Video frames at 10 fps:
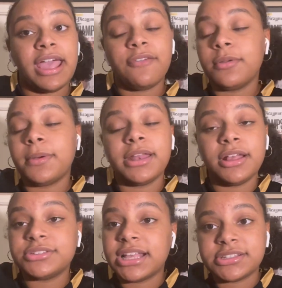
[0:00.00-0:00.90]
everybody
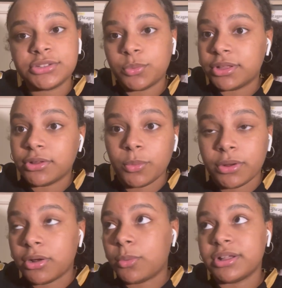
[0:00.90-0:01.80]
else has to win their
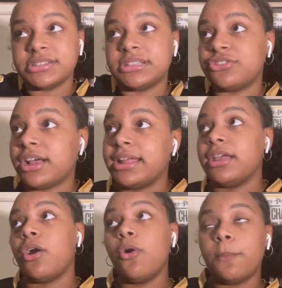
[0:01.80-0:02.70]
one-on-ones and try to
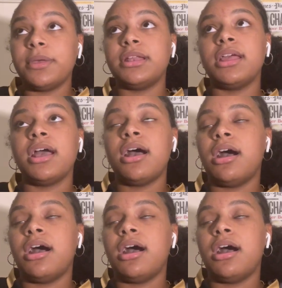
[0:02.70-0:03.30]
get open.